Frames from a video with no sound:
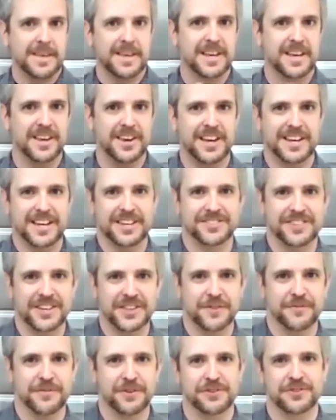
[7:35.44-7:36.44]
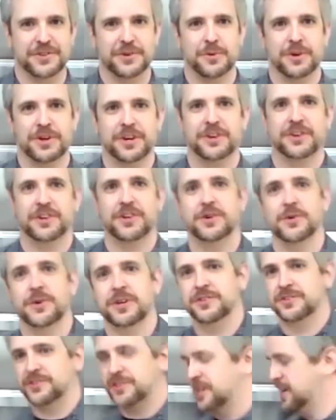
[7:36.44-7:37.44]
like I said, the first thing we're going to do
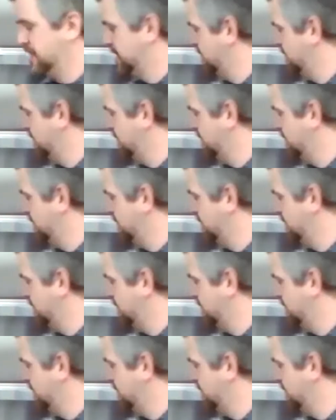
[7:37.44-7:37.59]
is take